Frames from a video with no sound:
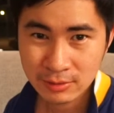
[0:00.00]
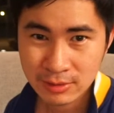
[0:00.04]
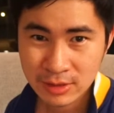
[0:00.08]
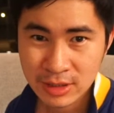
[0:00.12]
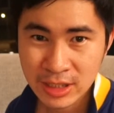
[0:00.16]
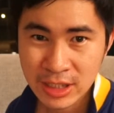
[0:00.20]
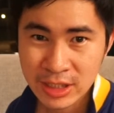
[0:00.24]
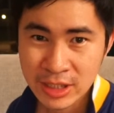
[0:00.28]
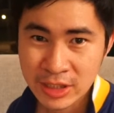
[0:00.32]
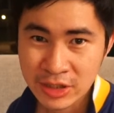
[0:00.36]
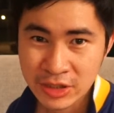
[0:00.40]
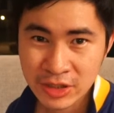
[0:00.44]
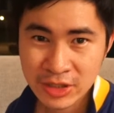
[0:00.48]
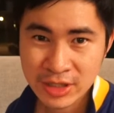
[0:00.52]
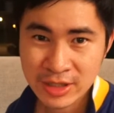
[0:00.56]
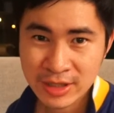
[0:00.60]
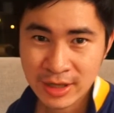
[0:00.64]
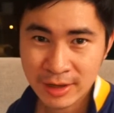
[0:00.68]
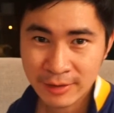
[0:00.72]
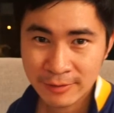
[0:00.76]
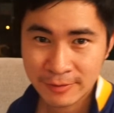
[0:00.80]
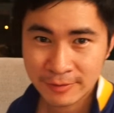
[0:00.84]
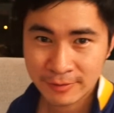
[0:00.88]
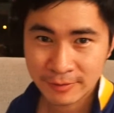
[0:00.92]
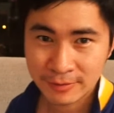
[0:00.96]
teenager
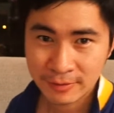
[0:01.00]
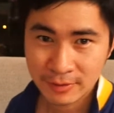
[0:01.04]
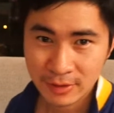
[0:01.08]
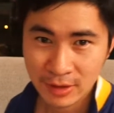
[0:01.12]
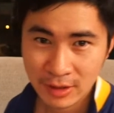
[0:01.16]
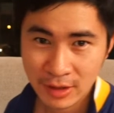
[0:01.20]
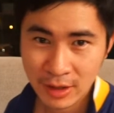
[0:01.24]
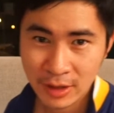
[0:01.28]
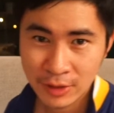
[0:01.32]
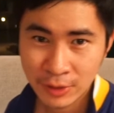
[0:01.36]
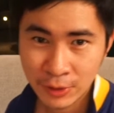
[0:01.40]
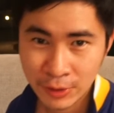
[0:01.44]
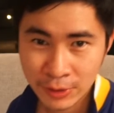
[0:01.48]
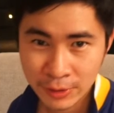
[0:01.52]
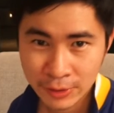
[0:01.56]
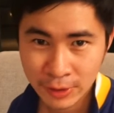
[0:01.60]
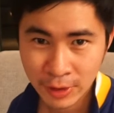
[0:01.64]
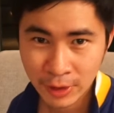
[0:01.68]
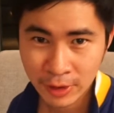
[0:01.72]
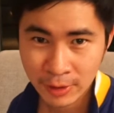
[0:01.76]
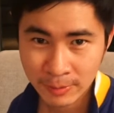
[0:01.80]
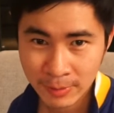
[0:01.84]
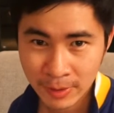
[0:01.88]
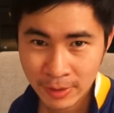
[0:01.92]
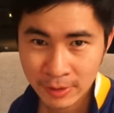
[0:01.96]
stuff. I don't want to
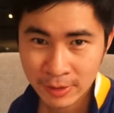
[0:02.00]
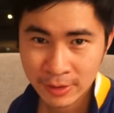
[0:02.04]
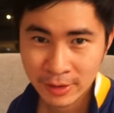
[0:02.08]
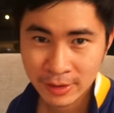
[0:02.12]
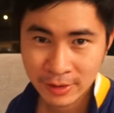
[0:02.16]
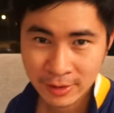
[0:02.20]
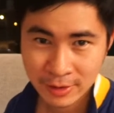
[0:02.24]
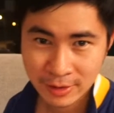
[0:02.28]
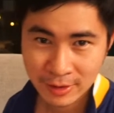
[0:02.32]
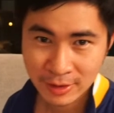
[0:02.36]
talk about it.